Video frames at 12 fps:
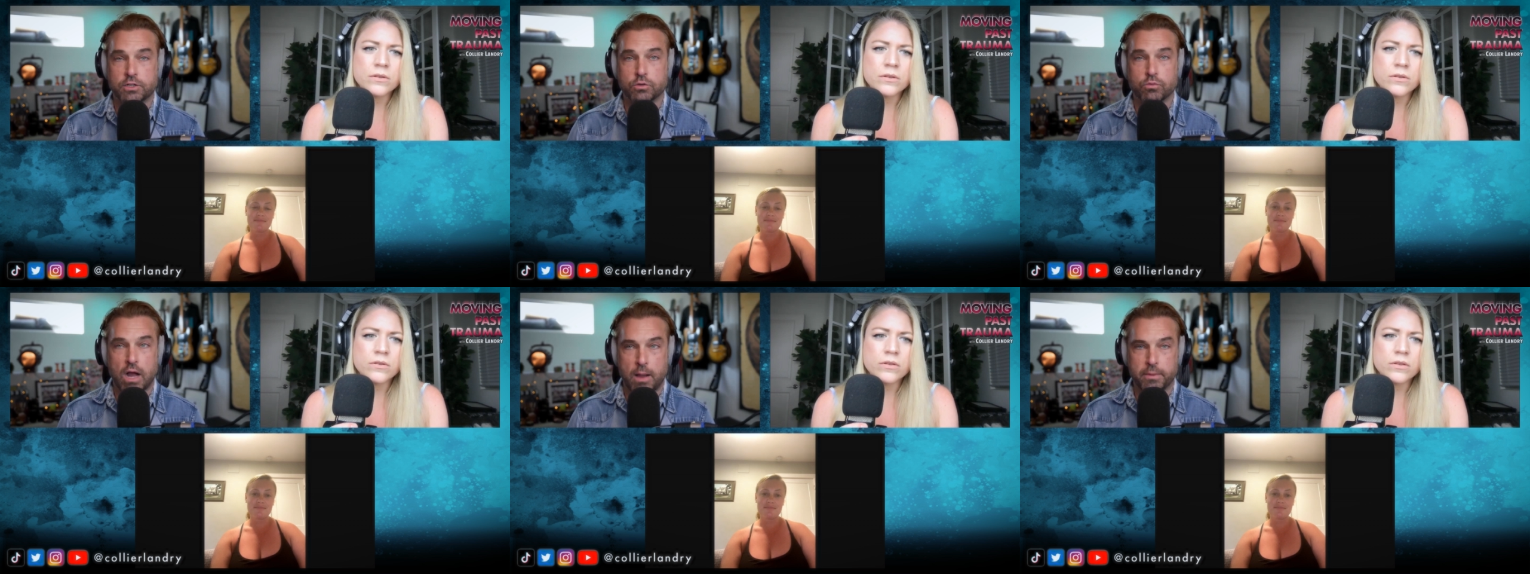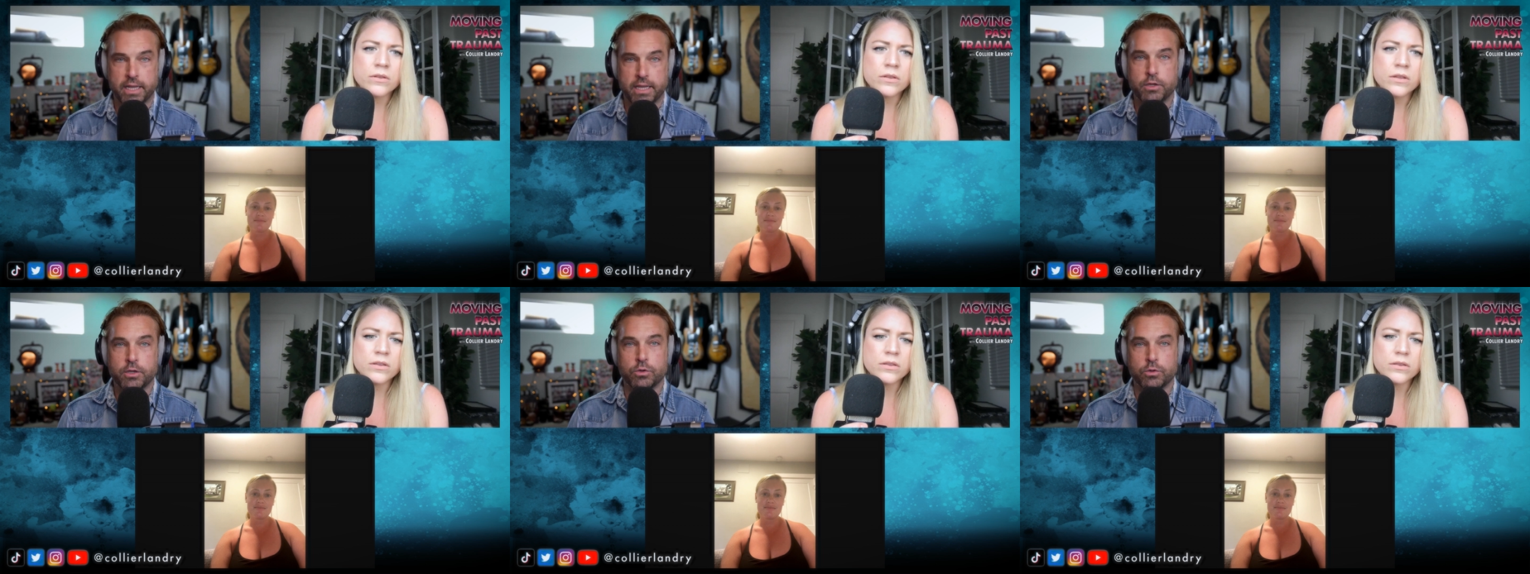Speaker 1: Ramani,
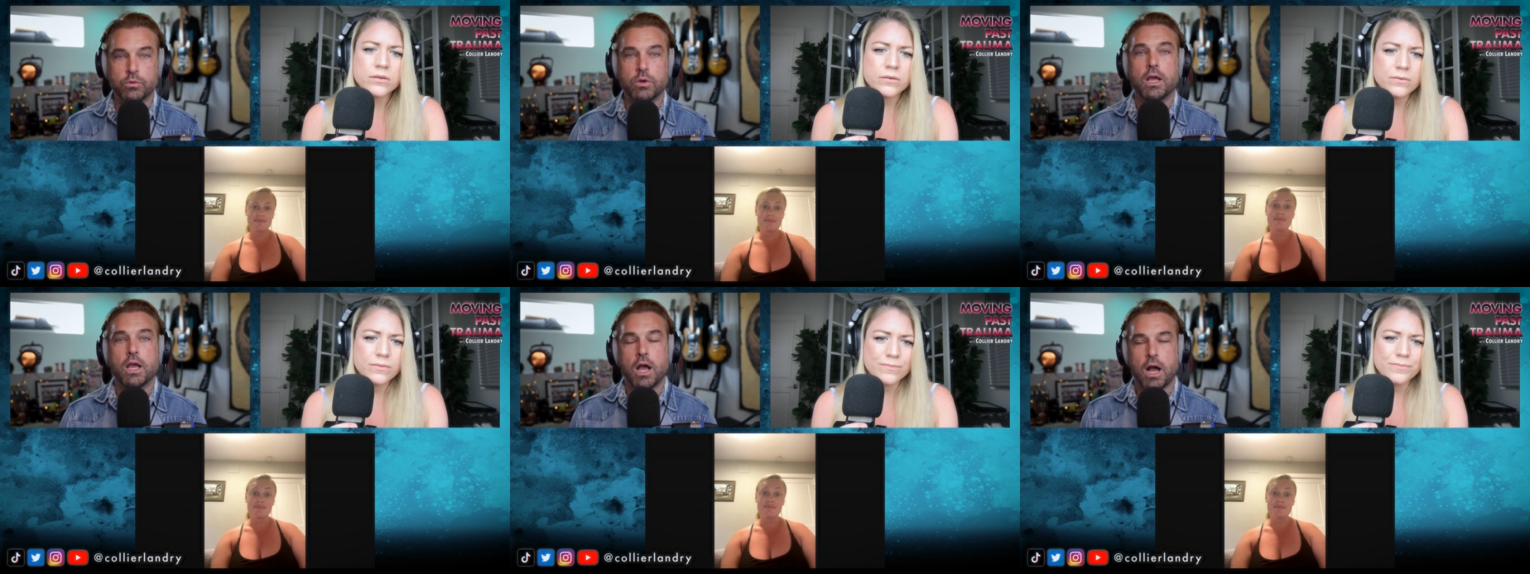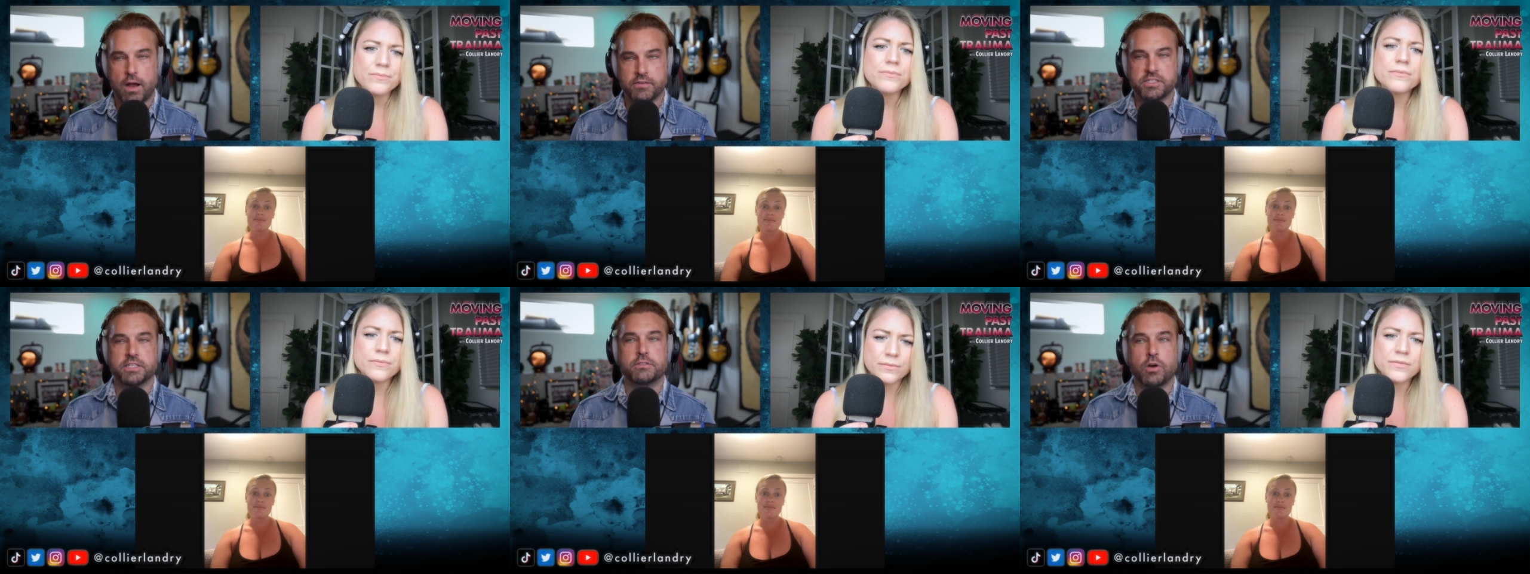who
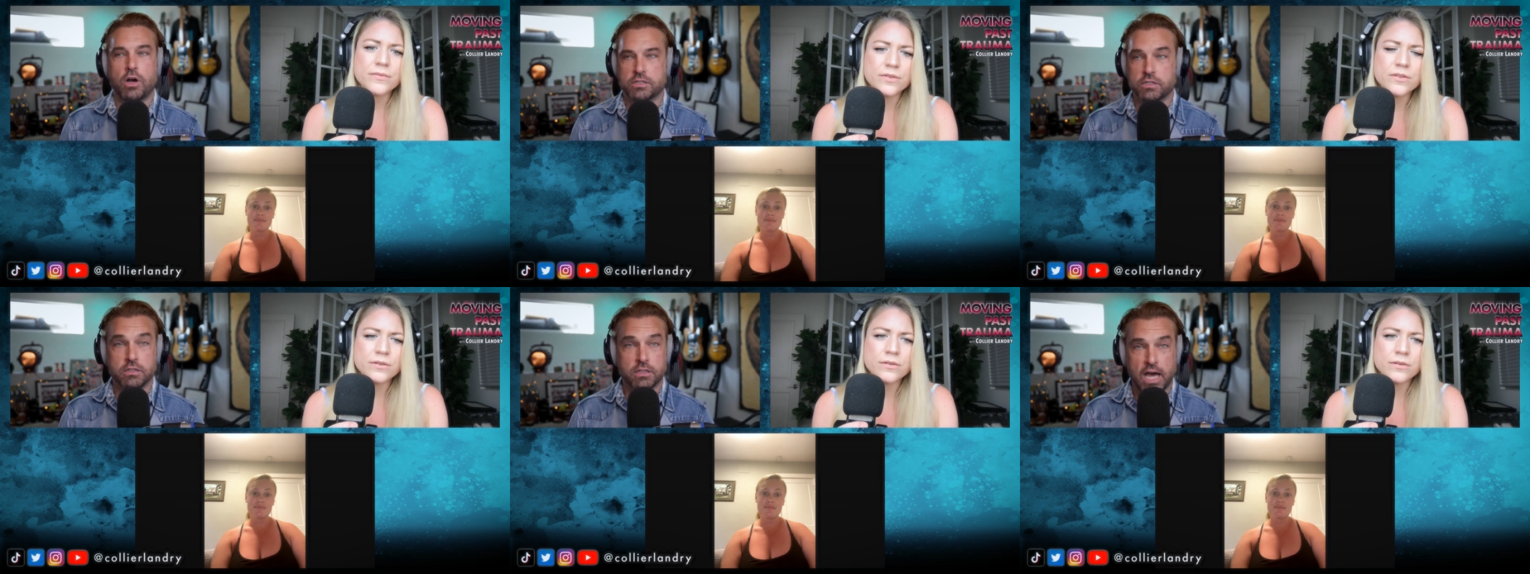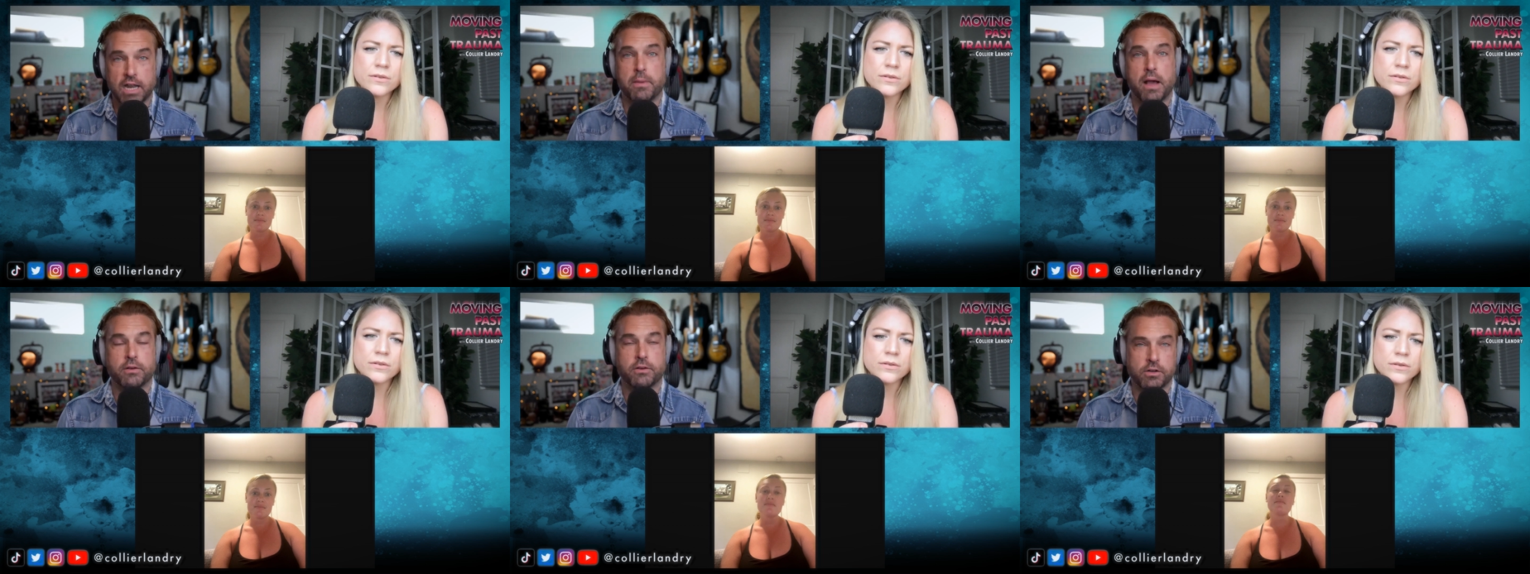obviously talks a lot
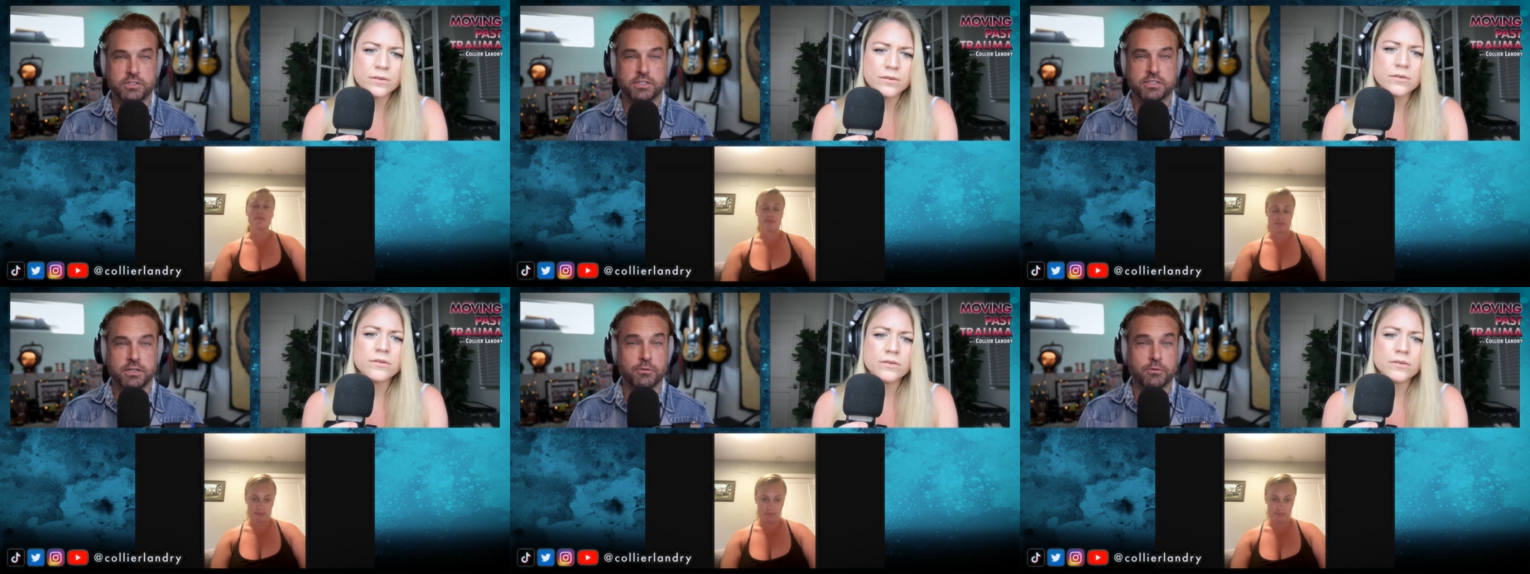about narcissism.